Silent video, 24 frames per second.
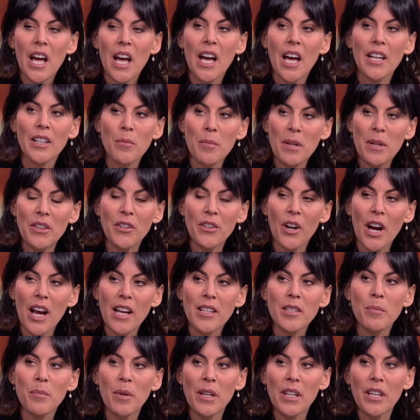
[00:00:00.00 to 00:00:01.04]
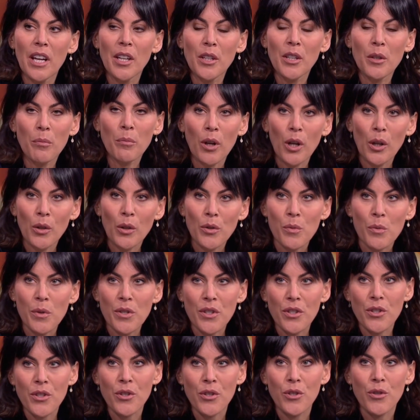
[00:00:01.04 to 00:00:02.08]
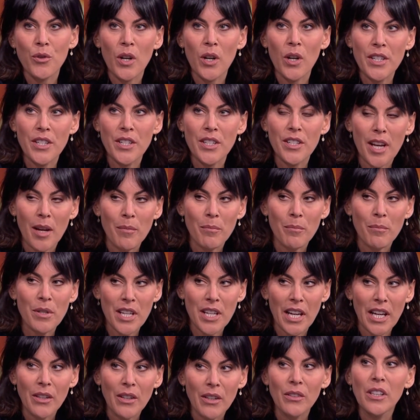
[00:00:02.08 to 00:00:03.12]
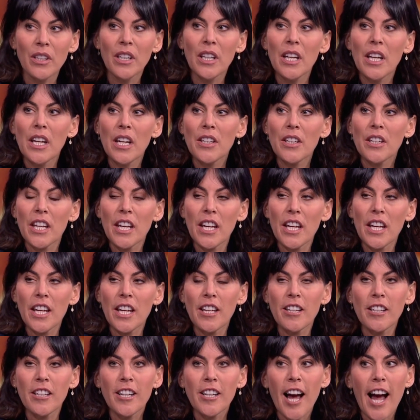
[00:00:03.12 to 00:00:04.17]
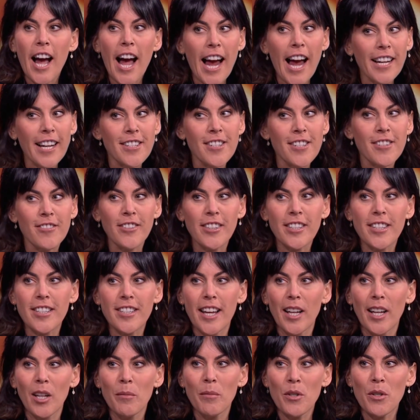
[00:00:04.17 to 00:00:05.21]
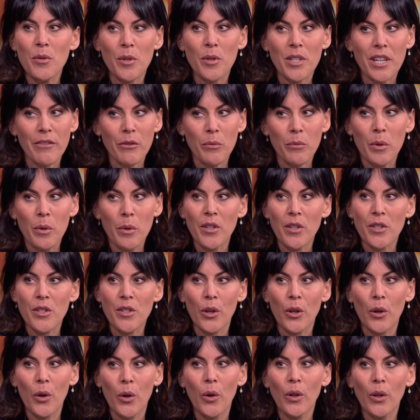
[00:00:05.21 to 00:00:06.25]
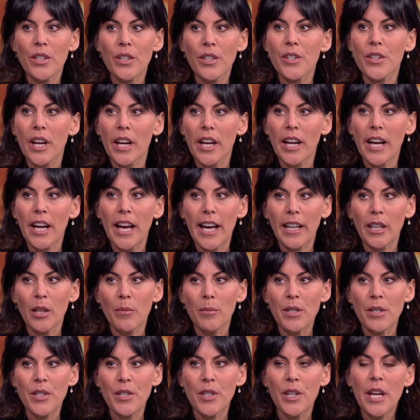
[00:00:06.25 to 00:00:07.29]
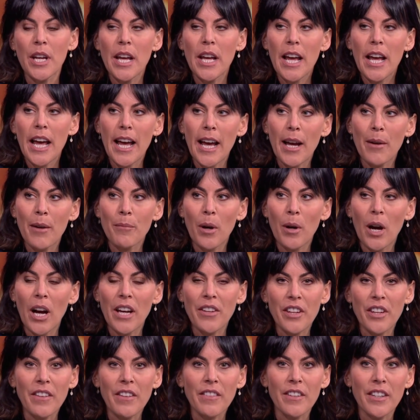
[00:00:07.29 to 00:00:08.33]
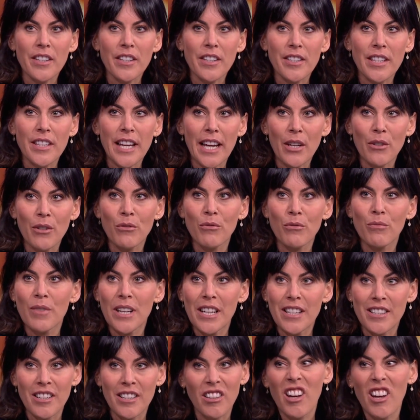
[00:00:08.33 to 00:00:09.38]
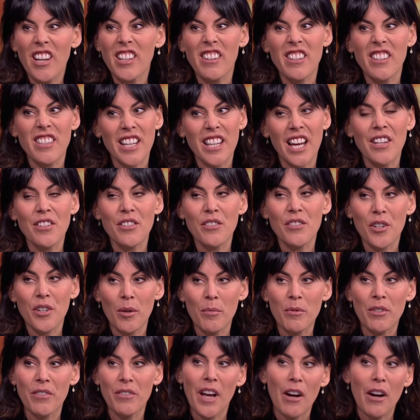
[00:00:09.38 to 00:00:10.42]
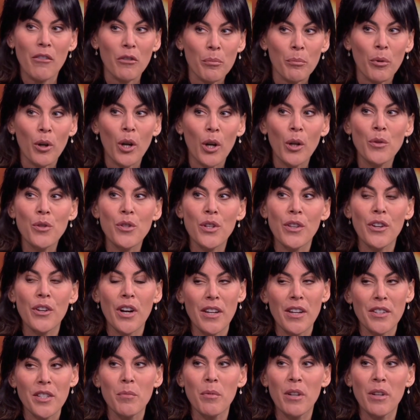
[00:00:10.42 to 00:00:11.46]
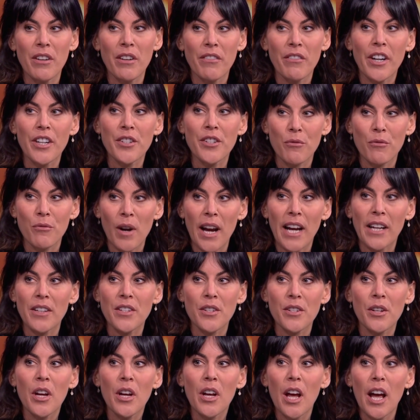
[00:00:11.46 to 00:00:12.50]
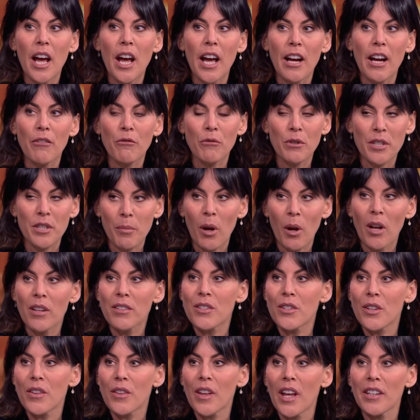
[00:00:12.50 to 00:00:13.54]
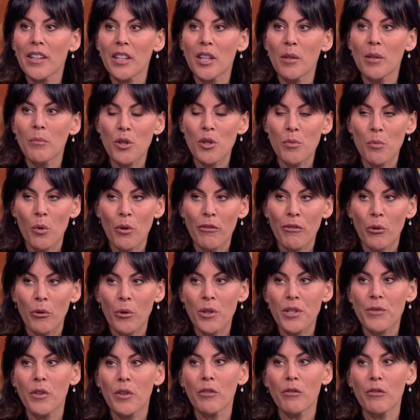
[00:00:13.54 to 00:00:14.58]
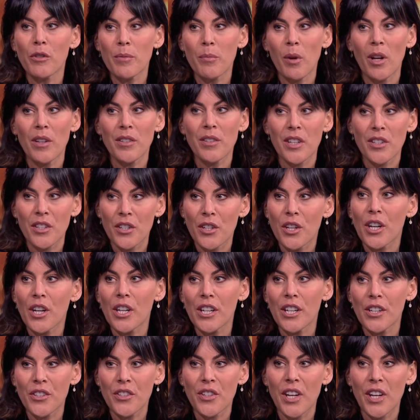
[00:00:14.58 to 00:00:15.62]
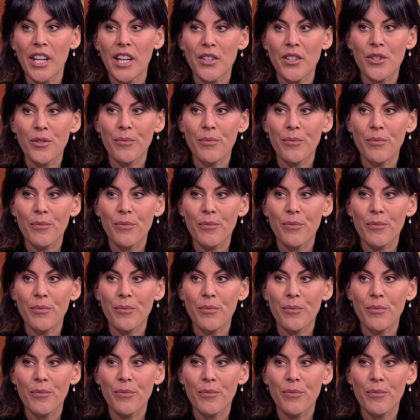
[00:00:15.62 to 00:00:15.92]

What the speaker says: And I mean, there has been an approach which is to try to dampen down the activist element, whatever we to call it, element. I think this now is a line in the sand in terms of that approach, and there has to be a very direct response to that, and a much more forceful response at an earlier stage.